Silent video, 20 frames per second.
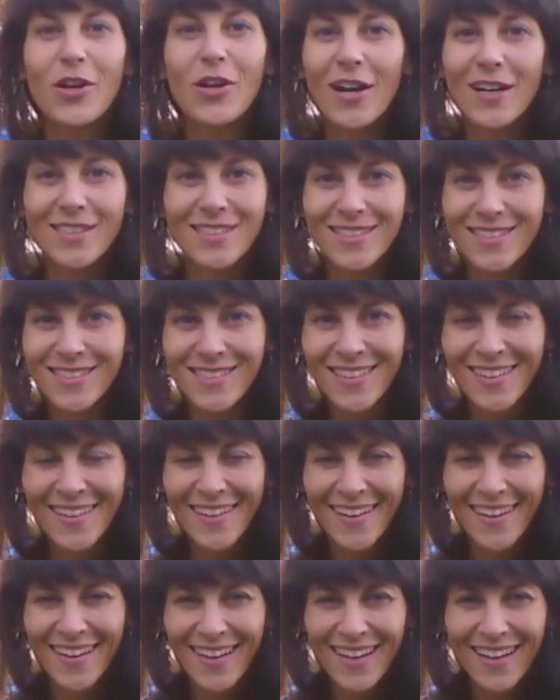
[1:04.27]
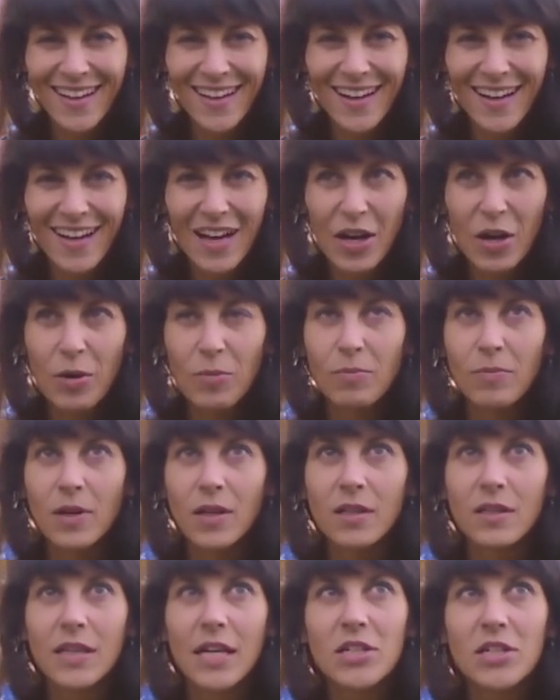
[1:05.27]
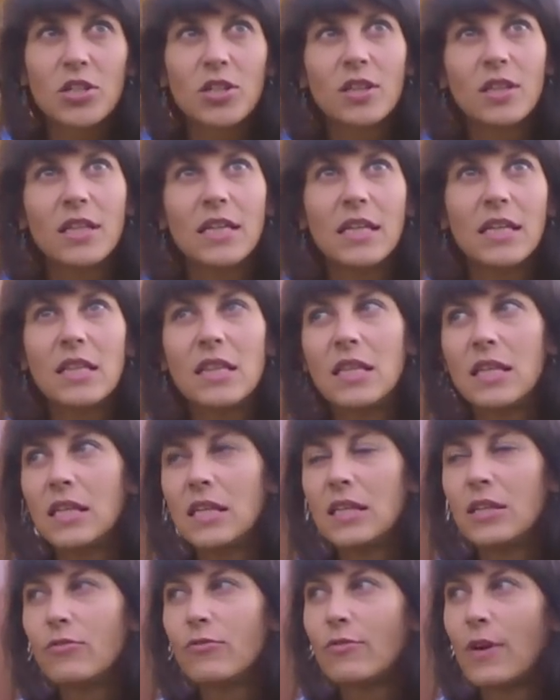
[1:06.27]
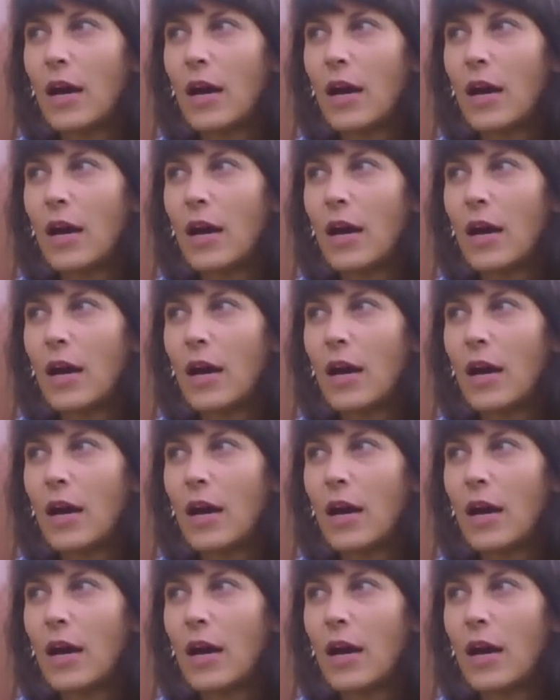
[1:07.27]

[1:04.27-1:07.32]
arts, um, allegedly the